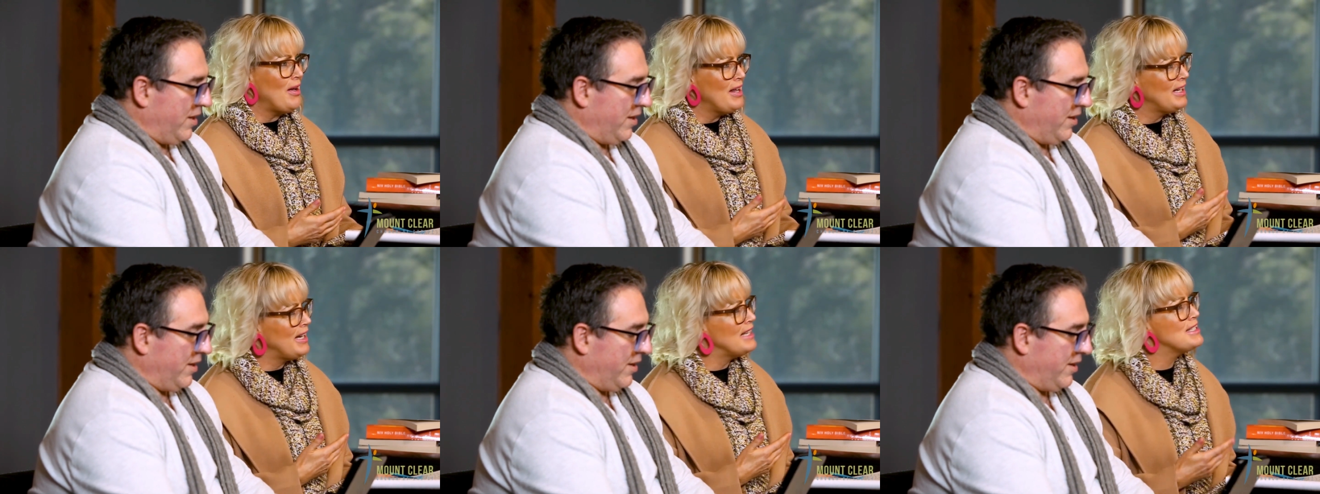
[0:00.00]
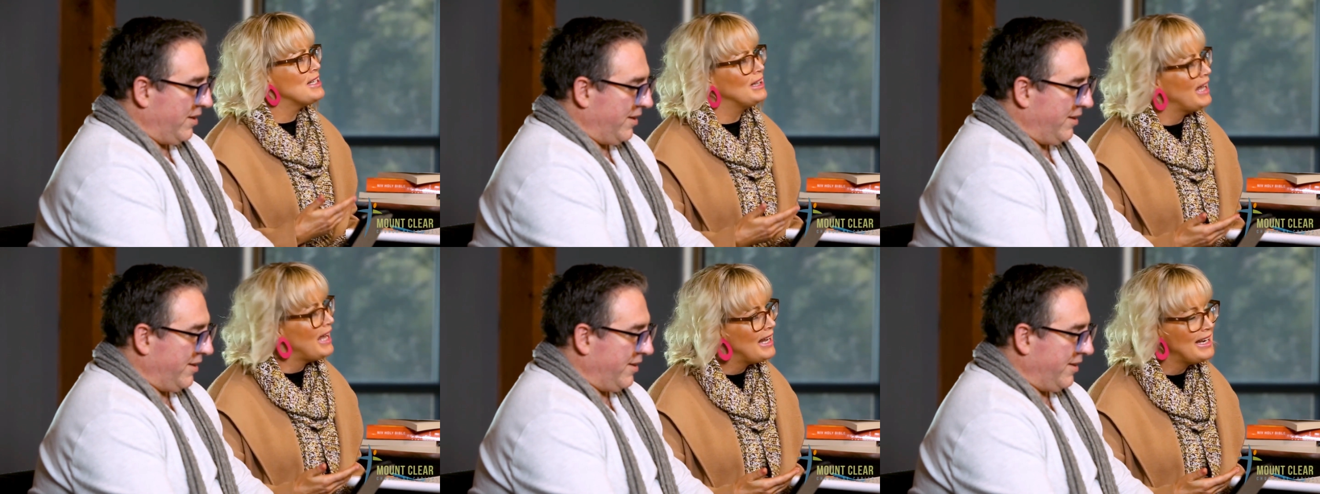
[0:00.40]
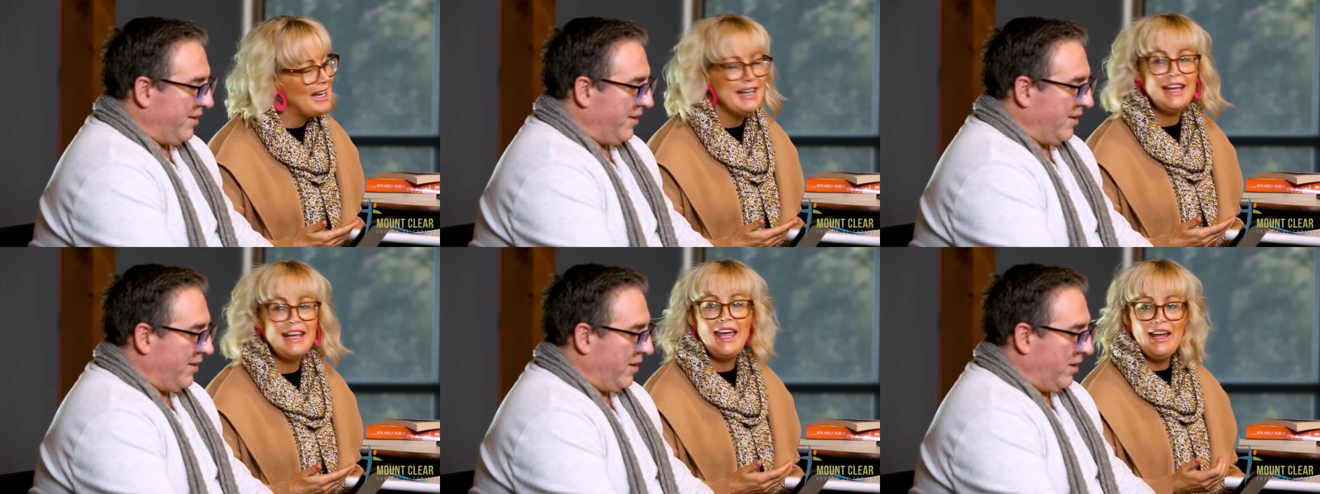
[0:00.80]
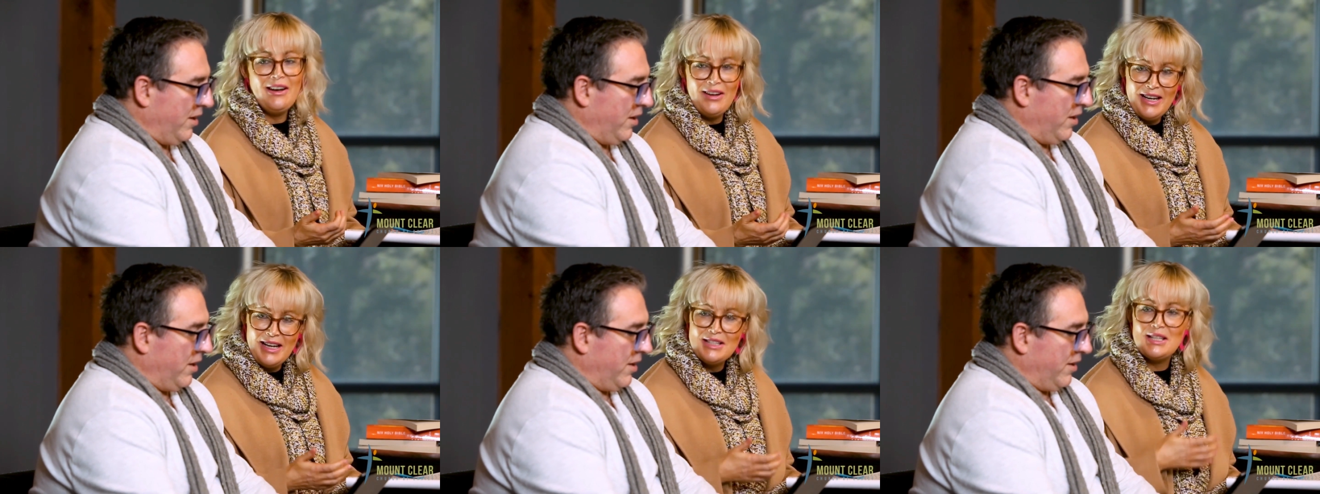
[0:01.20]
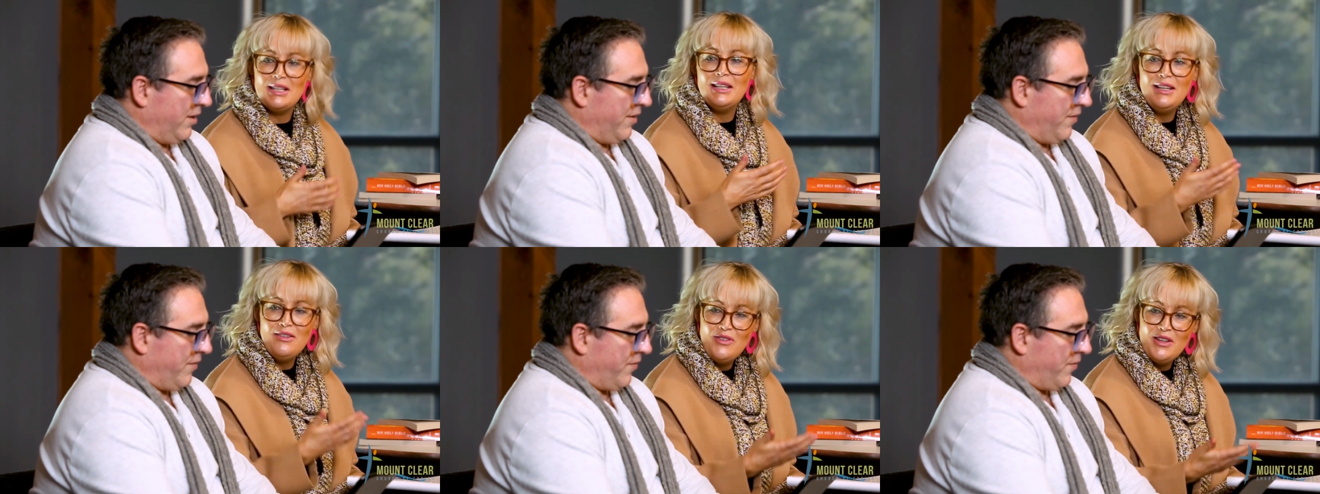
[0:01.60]
Speaker 1: I need to lean in again. I need to
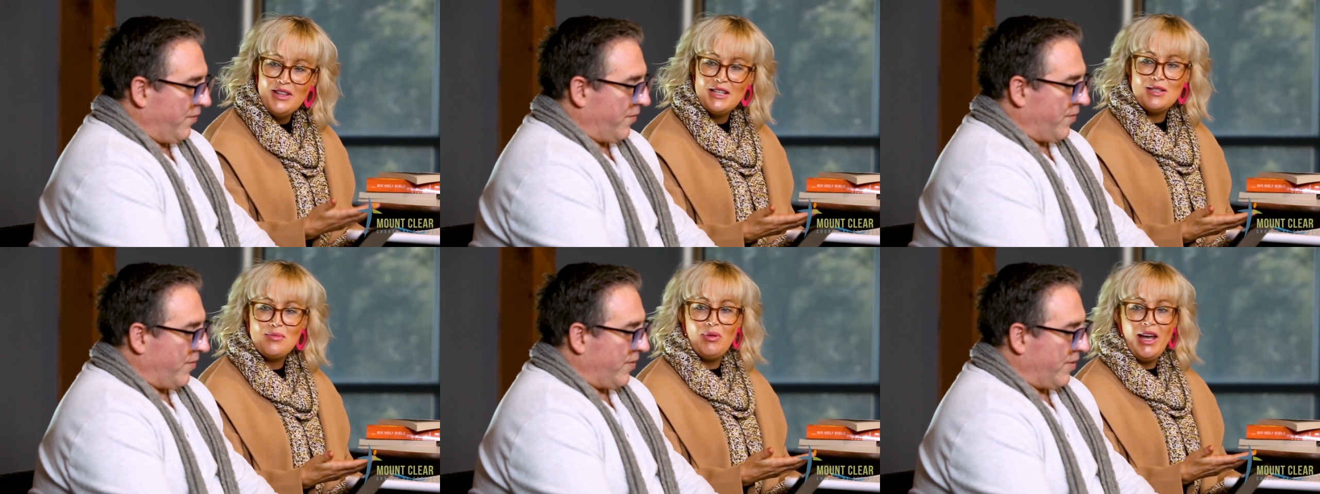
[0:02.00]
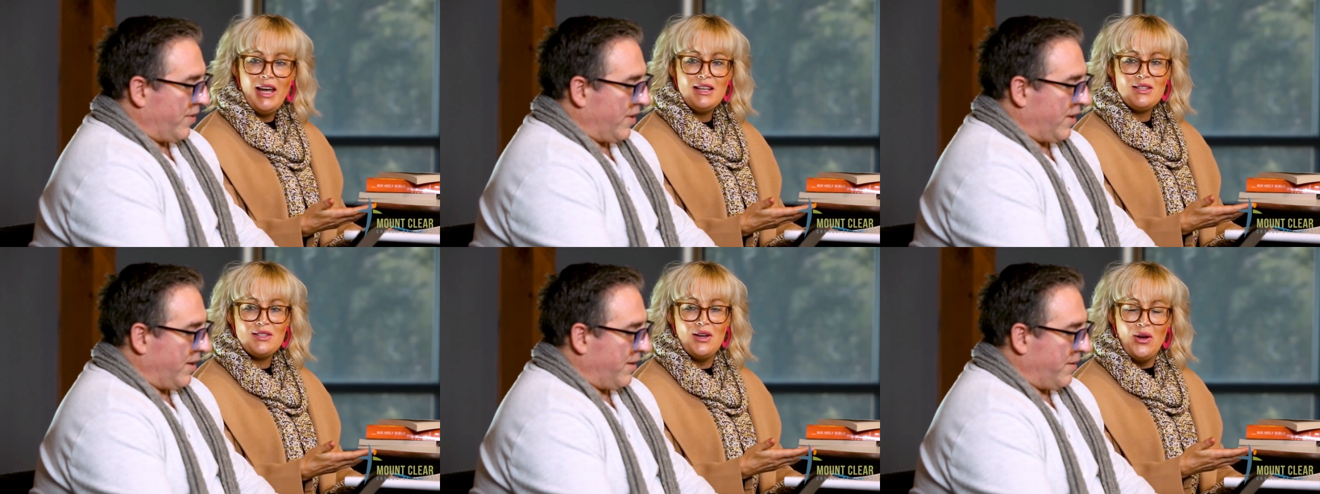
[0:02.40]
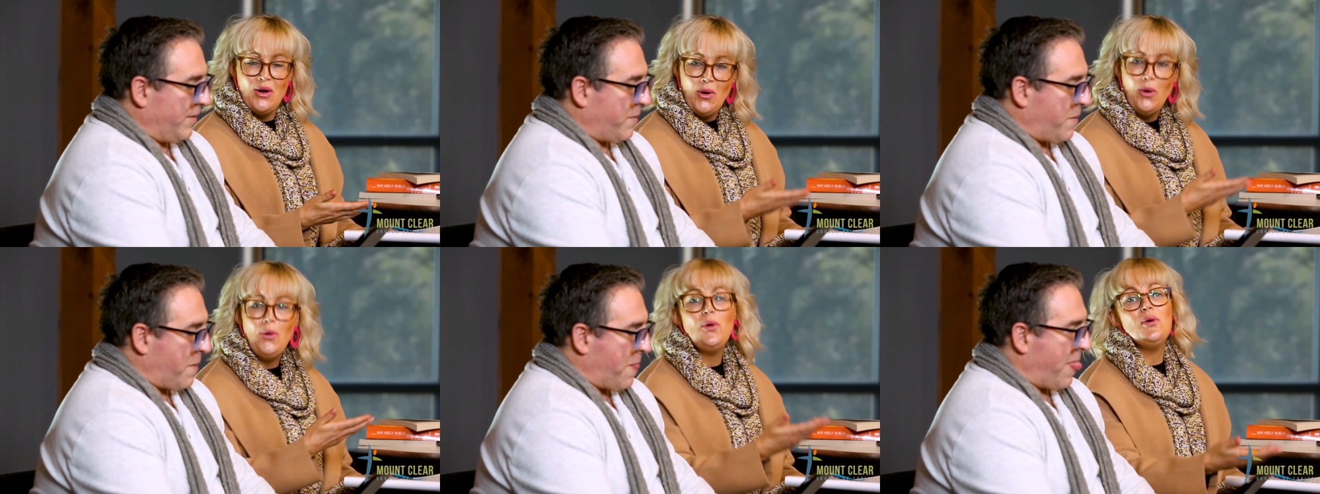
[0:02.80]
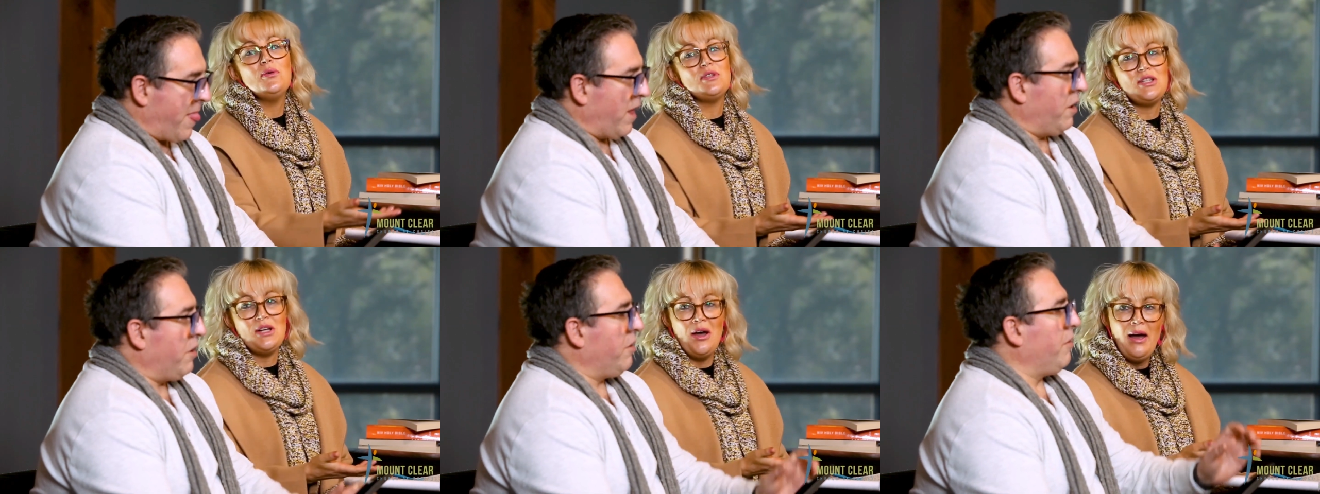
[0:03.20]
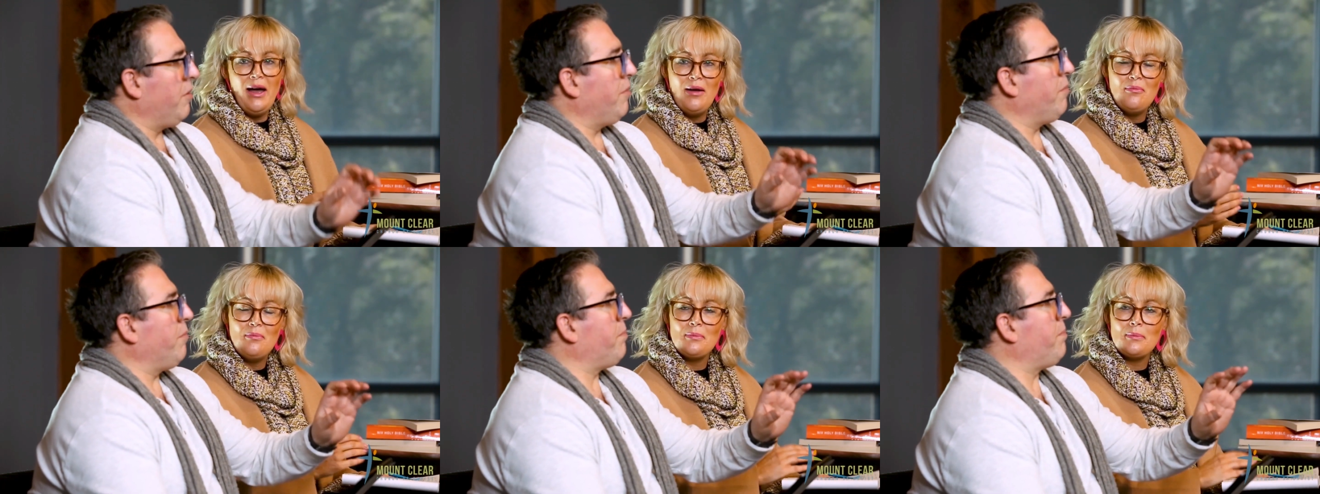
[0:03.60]
live in this place all the
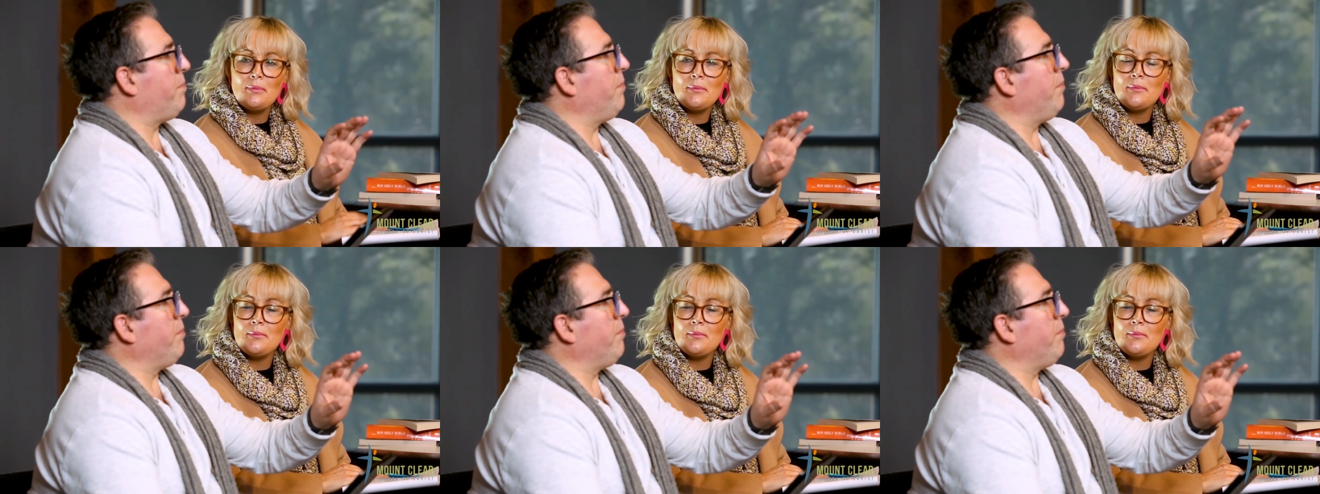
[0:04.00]
time.